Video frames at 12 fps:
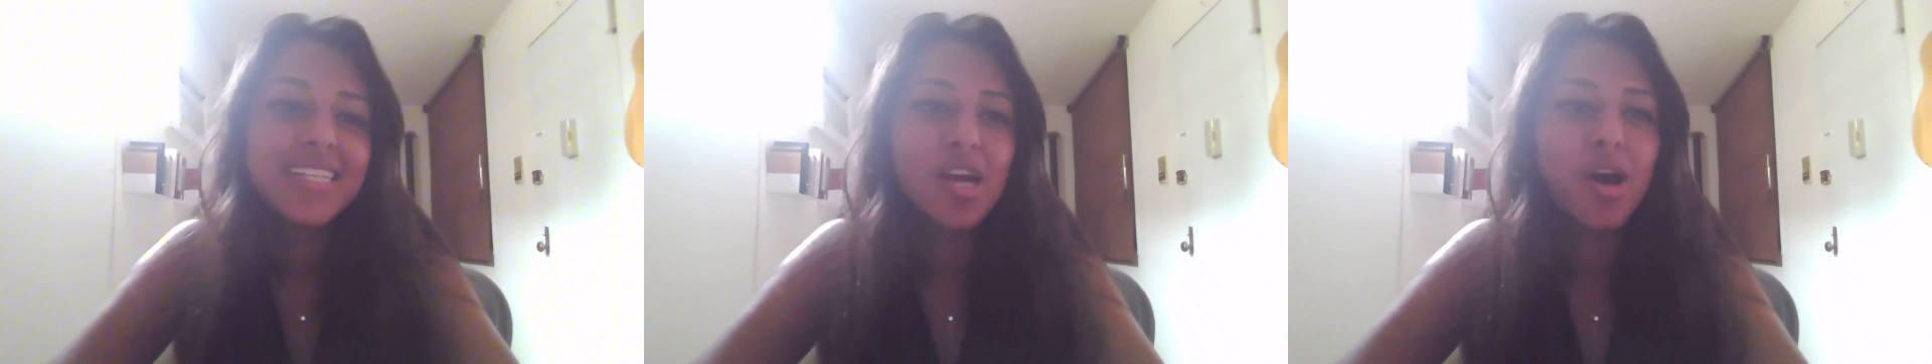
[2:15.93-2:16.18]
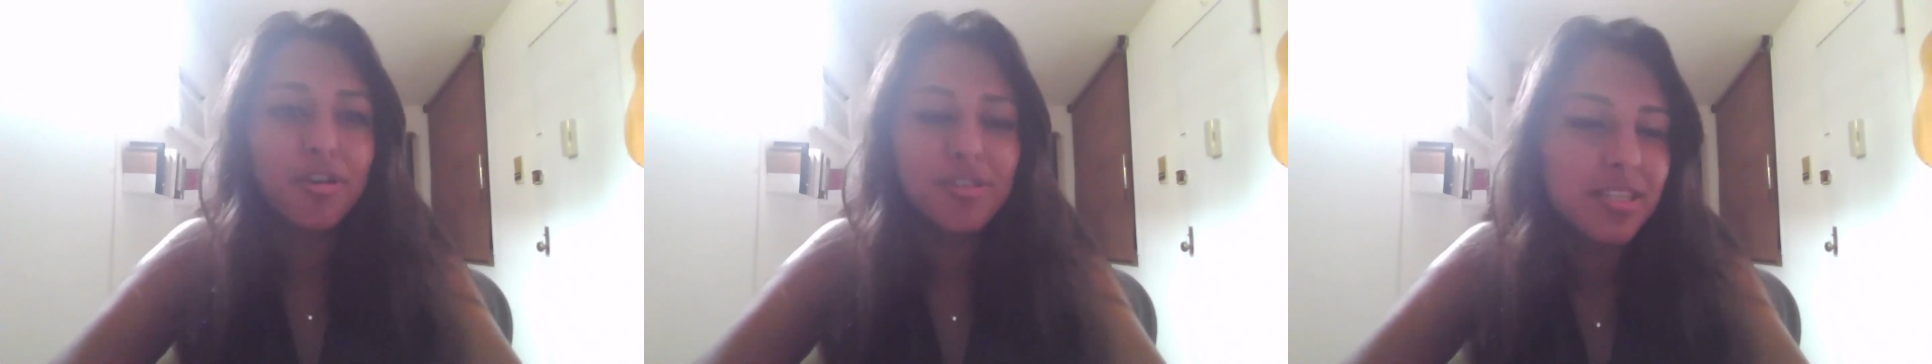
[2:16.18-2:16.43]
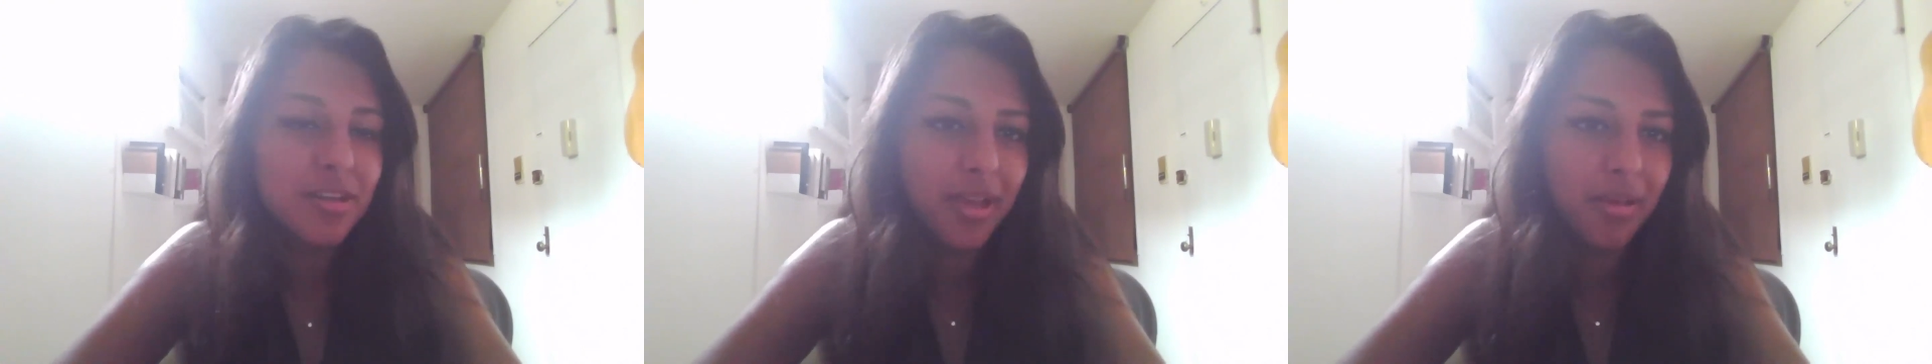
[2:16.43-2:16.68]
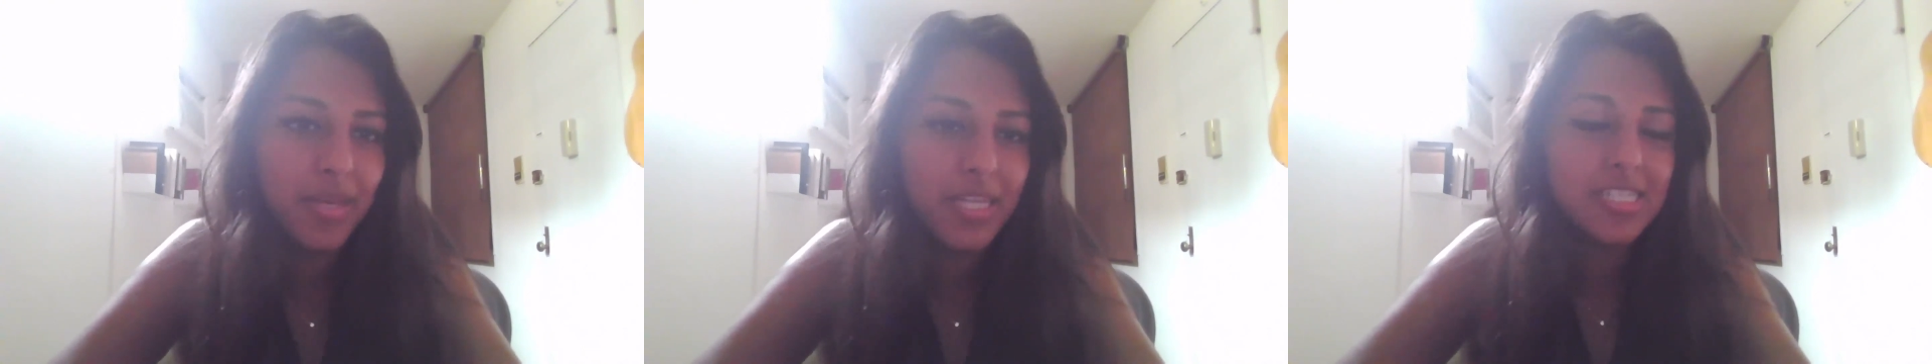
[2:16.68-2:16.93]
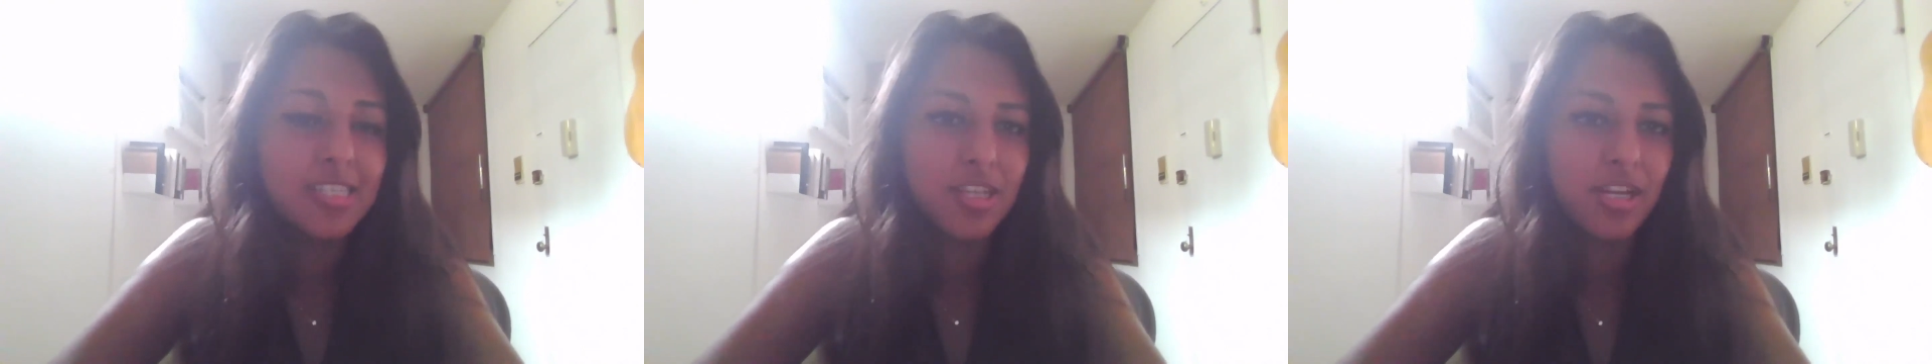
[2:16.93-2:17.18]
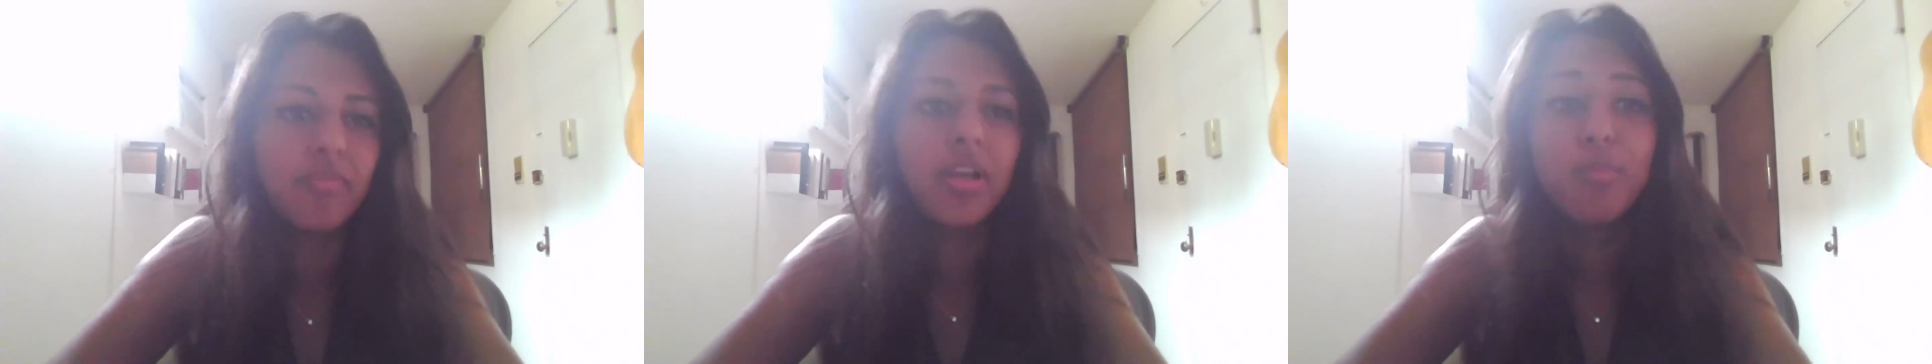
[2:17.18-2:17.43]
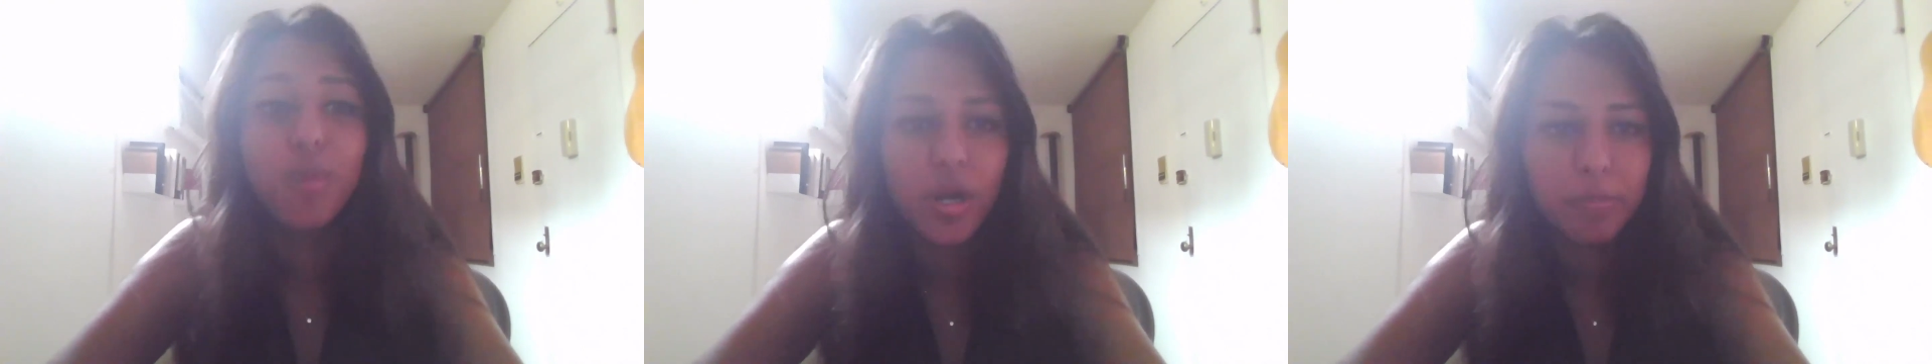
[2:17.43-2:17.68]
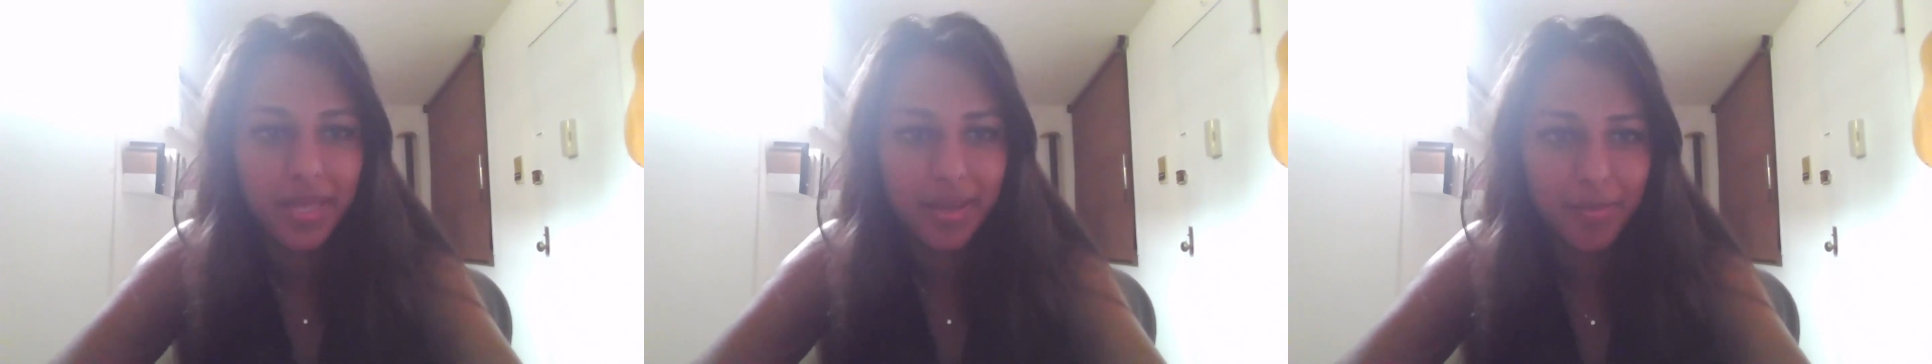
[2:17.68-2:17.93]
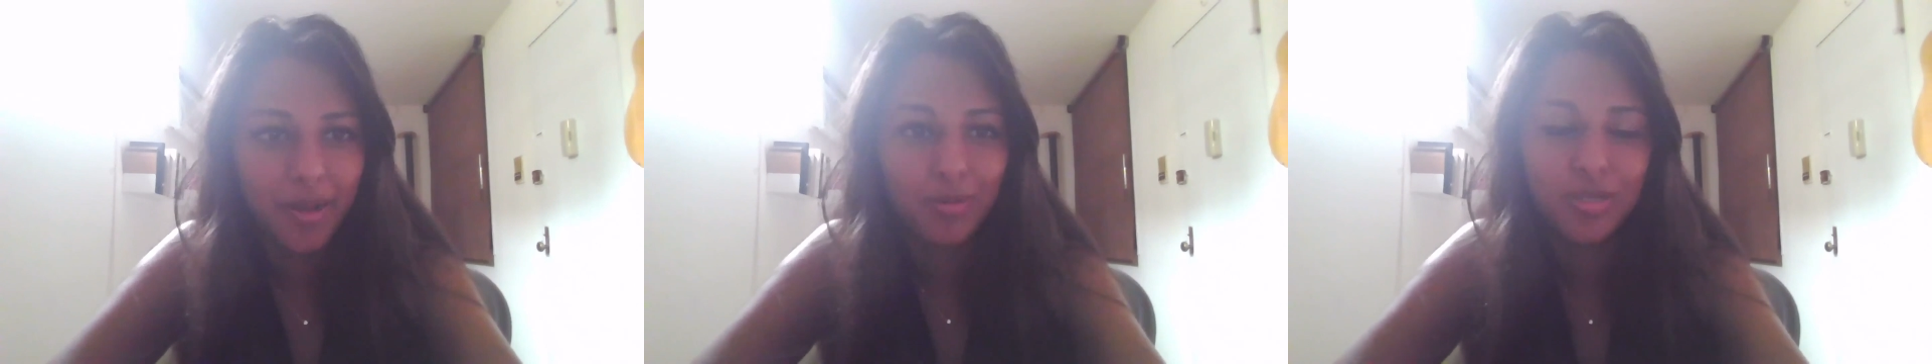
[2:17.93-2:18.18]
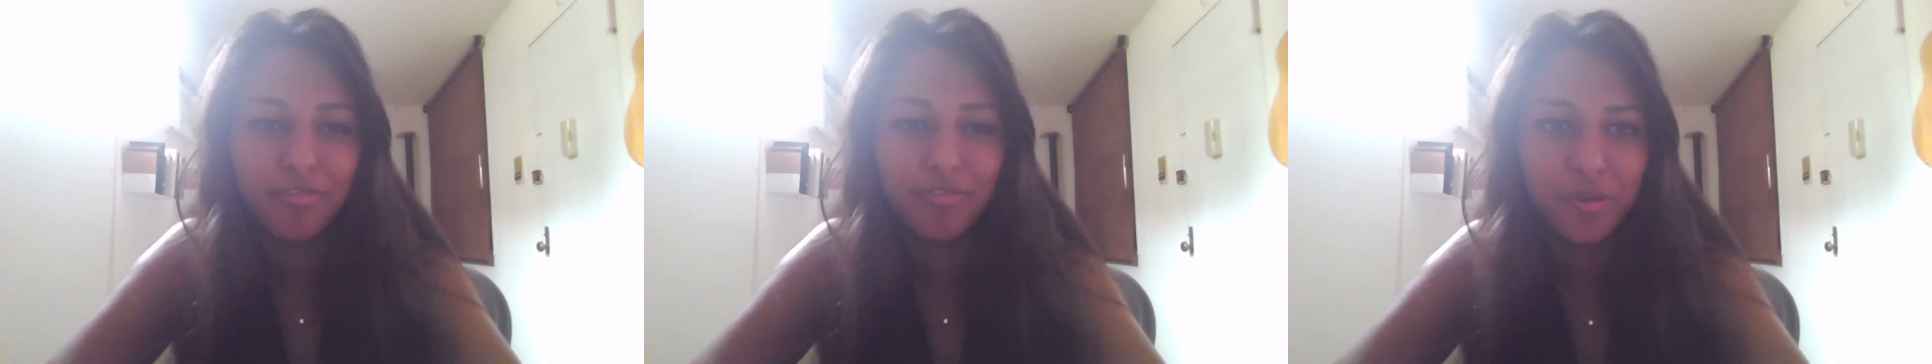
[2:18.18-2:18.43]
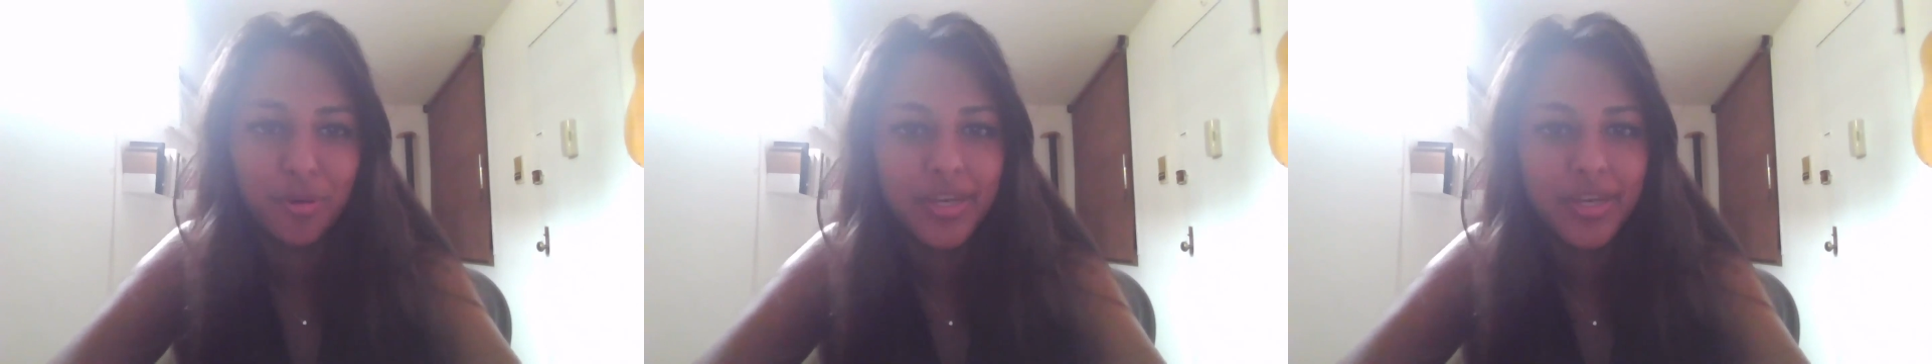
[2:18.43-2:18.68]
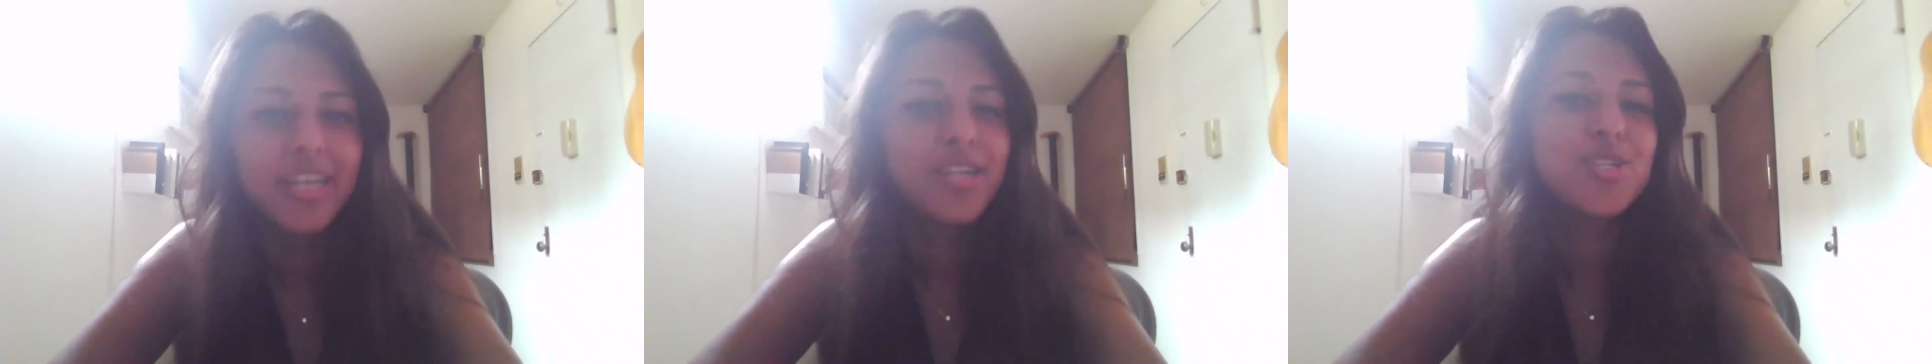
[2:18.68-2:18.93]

to also commit to serving more plant-powered food,